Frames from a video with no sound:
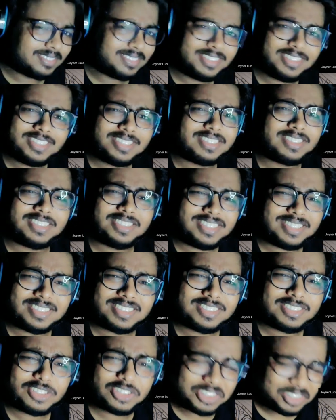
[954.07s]
Just,
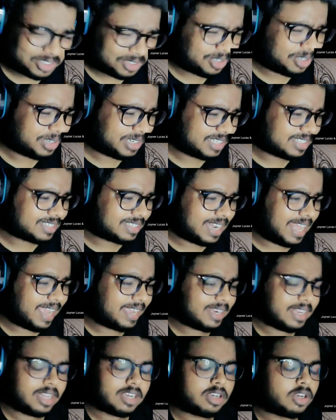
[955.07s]
just, just look at his
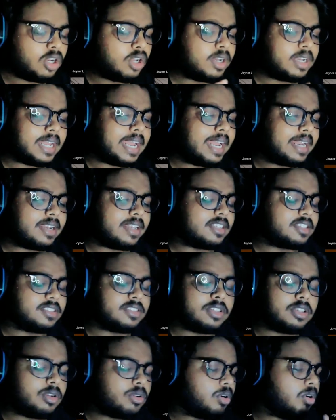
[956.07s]
line and look at
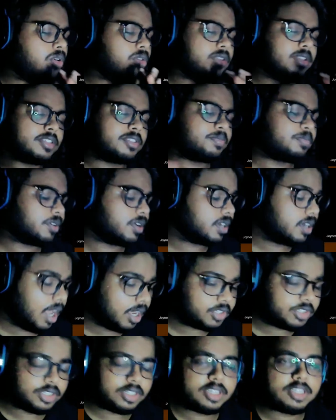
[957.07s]
his. Oh, this
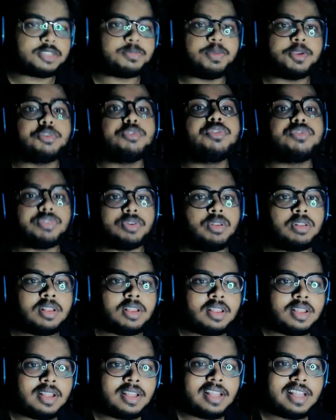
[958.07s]
production is beautiful.
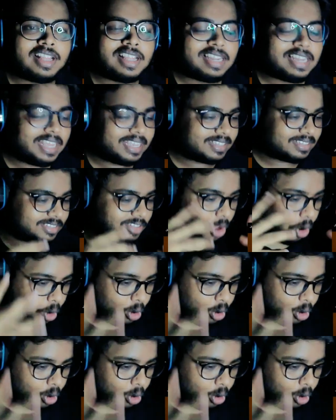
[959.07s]
Like the